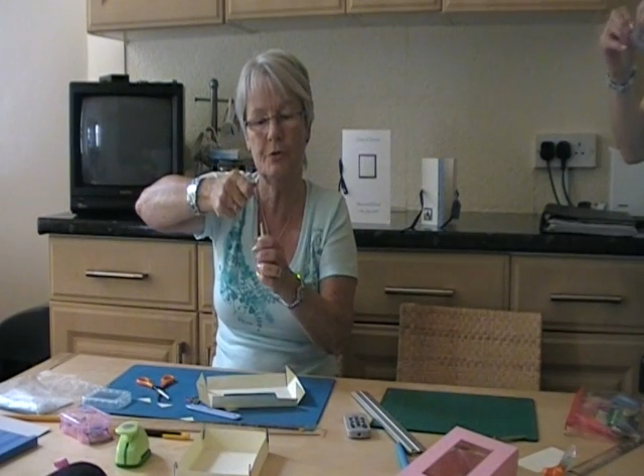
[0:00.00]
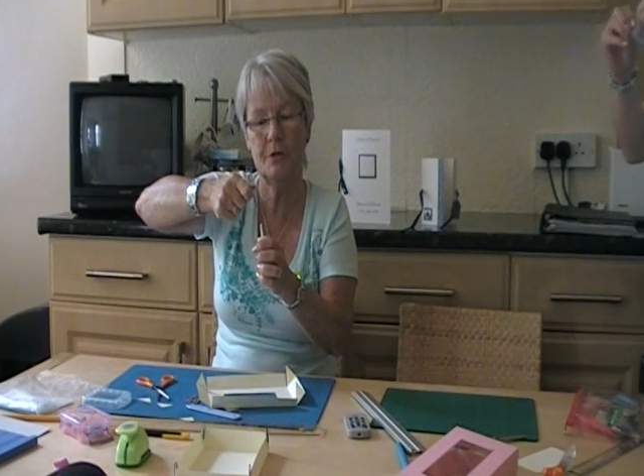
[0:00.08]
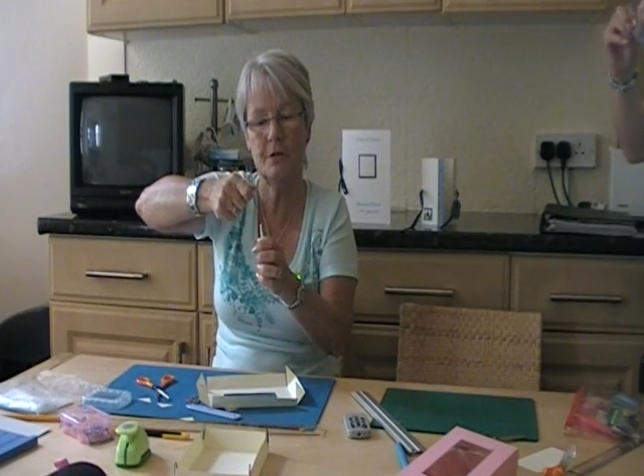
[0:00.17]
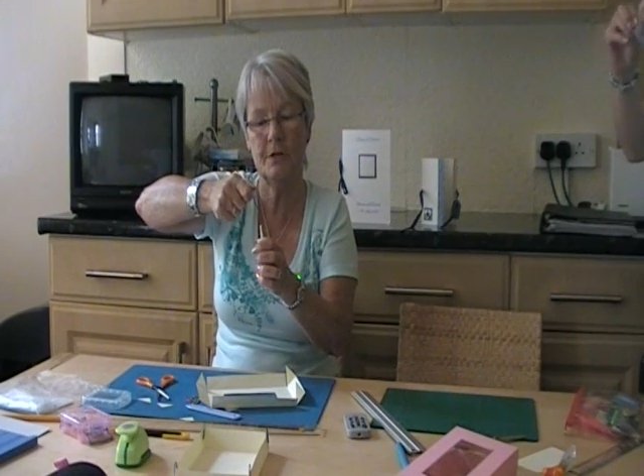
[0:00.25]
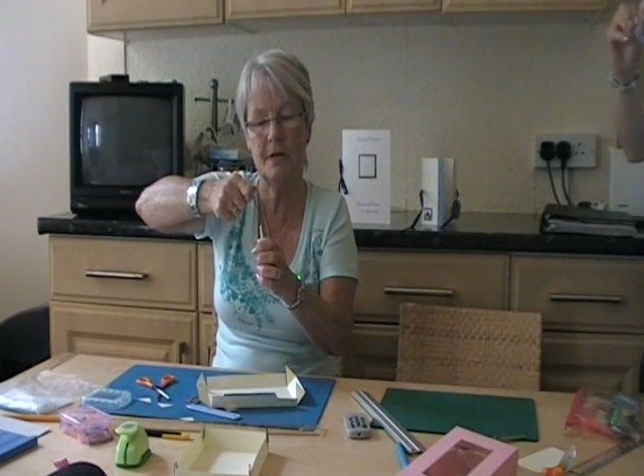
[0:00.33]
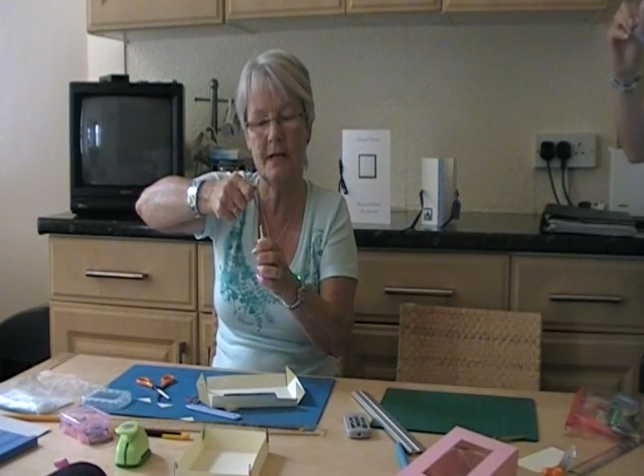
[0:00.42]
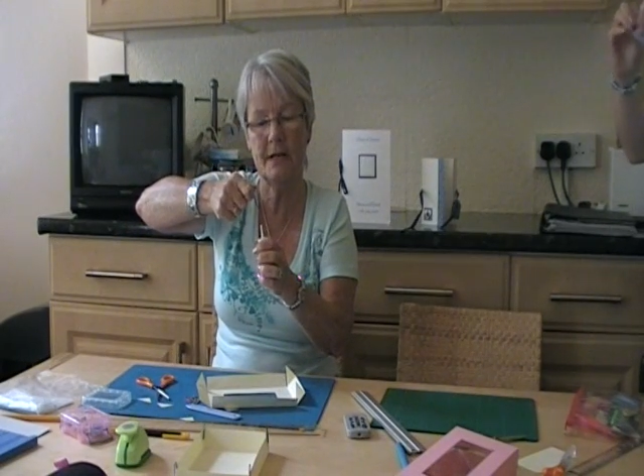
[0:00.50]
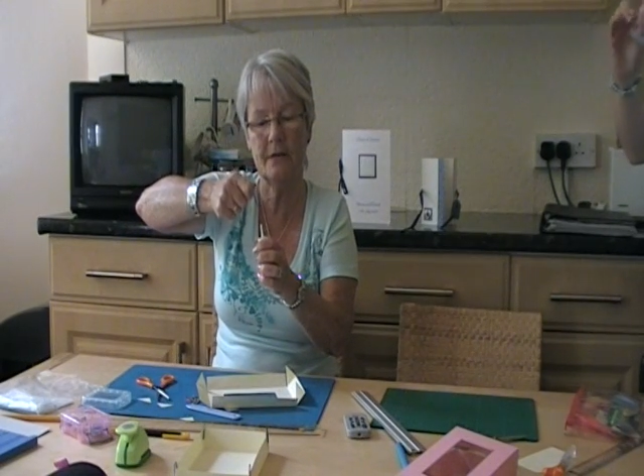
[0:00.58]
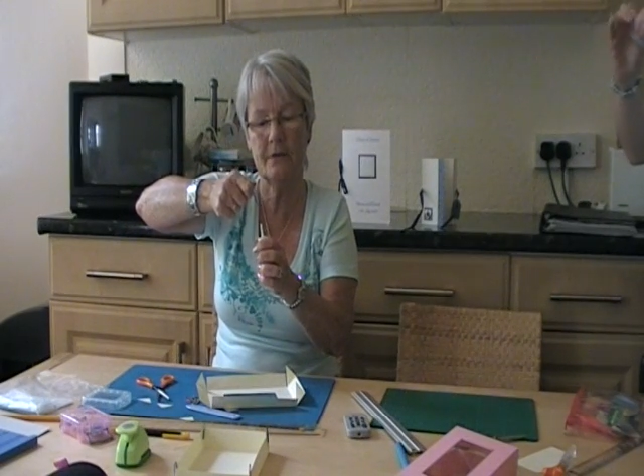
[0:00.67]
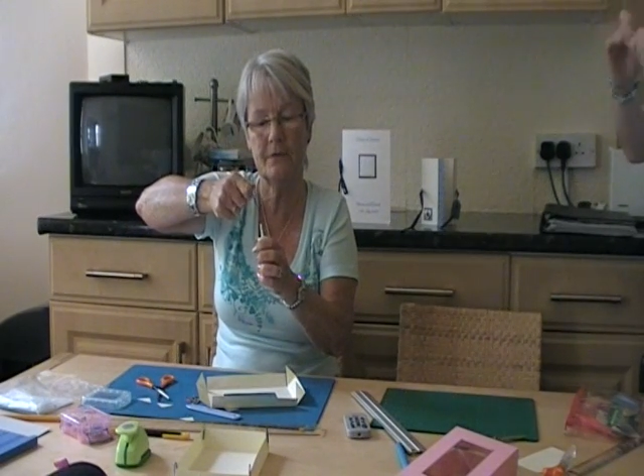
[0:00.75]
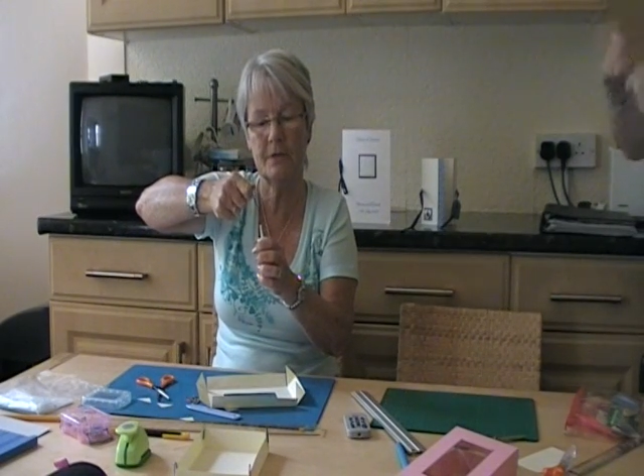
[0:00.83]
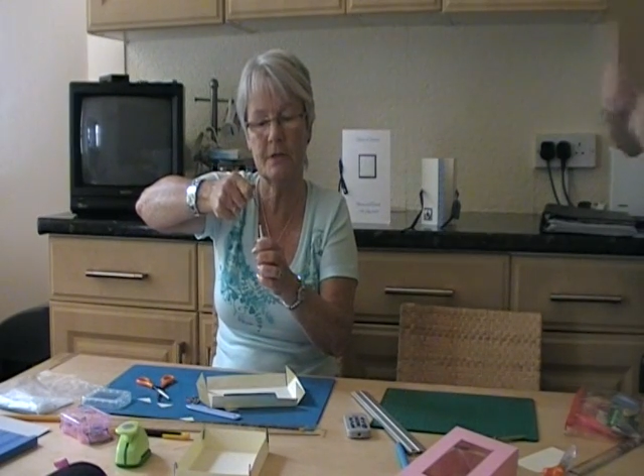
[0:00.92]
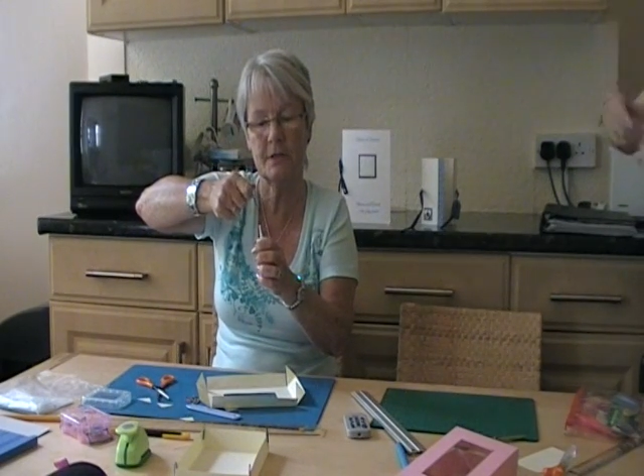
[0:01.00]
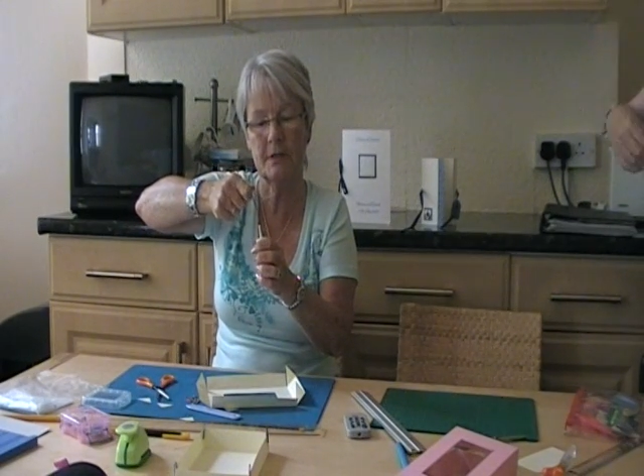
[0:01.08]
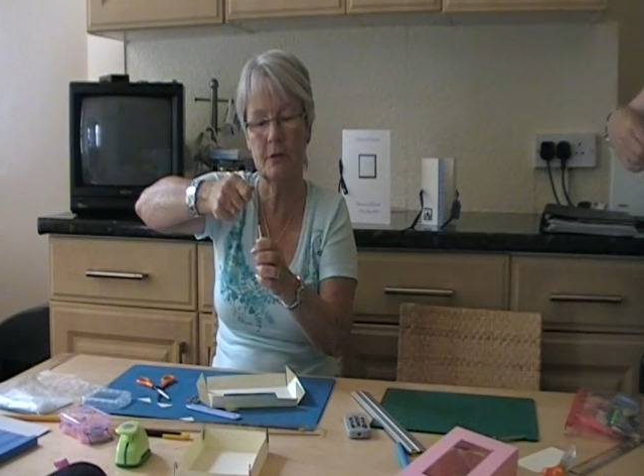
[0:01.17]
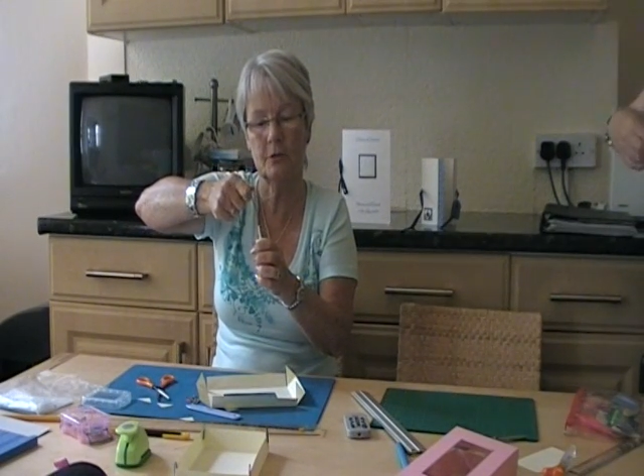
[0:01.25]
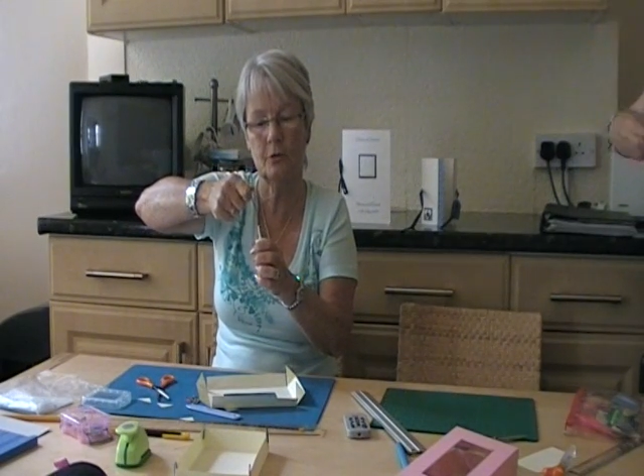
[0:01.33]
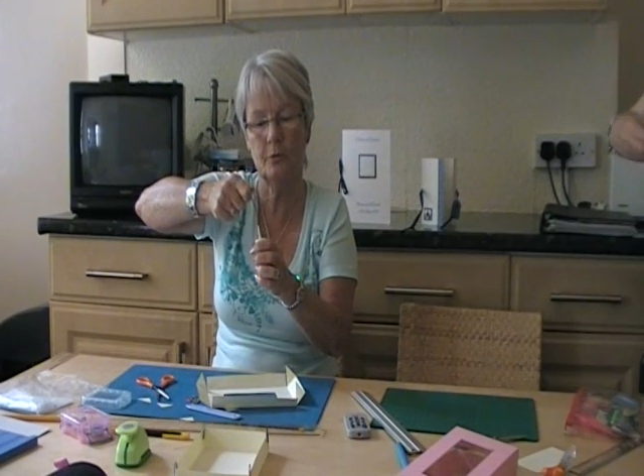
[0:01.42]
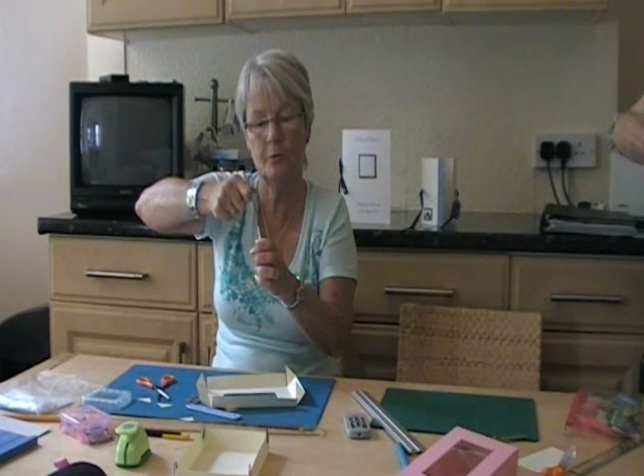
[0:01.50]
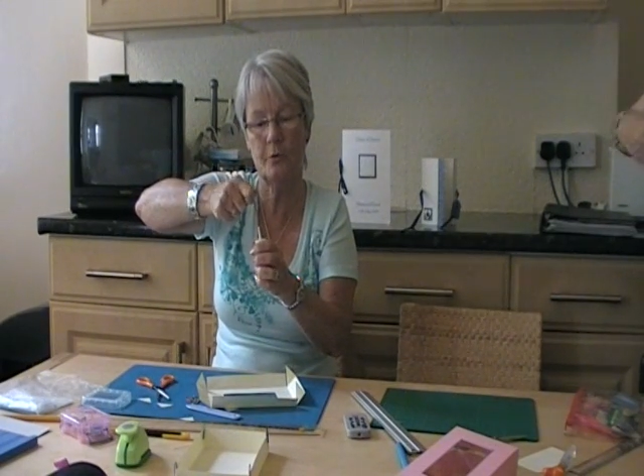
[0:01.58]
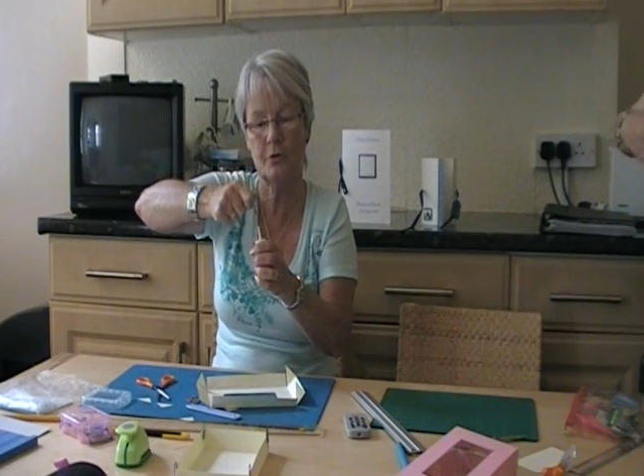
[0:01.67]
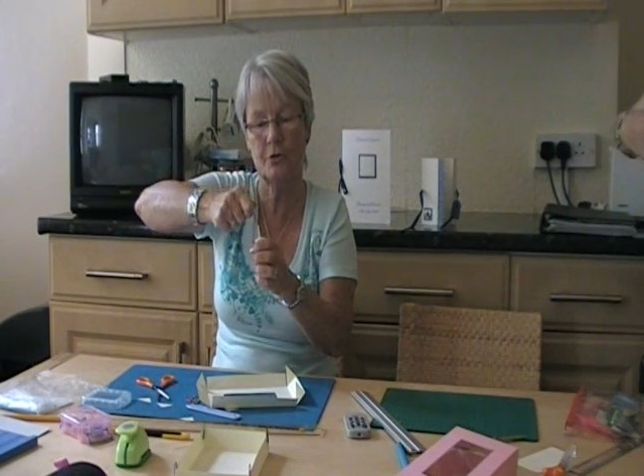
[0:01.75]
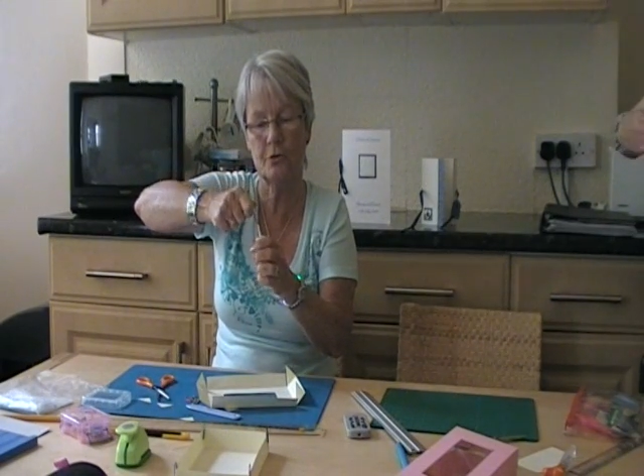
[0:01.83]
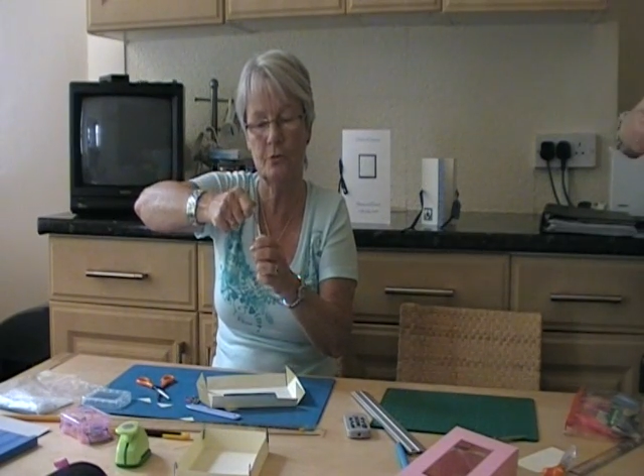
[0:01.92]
it in the neck of this little grey bottle,